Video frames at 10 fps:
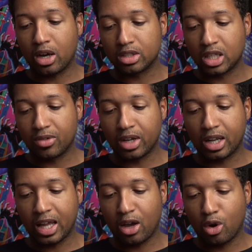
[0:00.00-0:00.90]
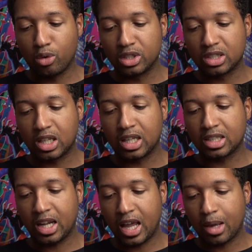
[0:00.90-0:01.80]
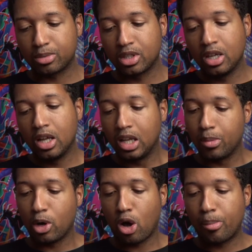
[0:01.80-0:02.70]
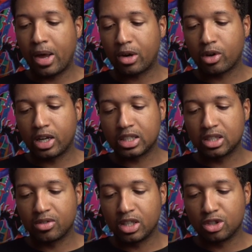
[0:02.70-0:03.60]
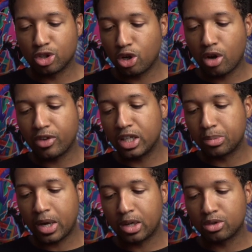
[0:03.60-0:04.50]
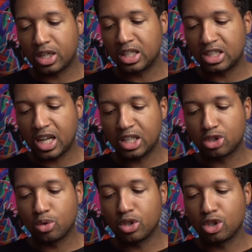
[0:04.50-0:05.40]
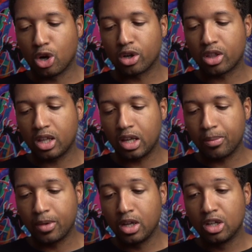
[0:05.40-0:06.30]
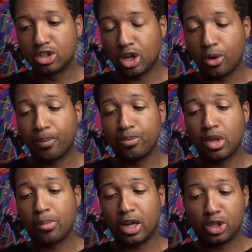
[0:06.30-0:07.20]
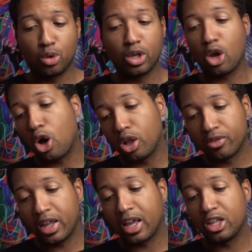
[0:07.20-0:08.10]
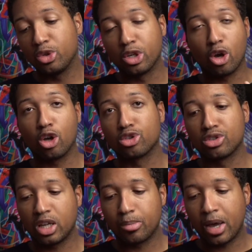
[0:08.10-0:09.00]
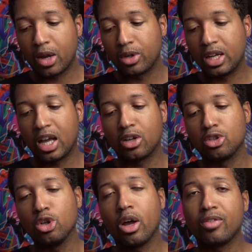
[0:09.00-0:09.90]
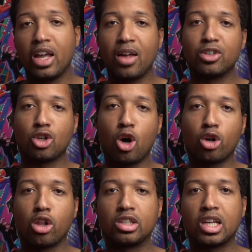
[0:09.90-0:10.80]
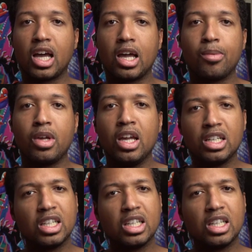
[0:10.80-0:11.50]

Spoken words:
power saving, allow only selected apps, limit all background activity, turn off edge panels, and change to a dark theme. So by doing all of that, you can also save battery. Now, you don't have to have this on all the time.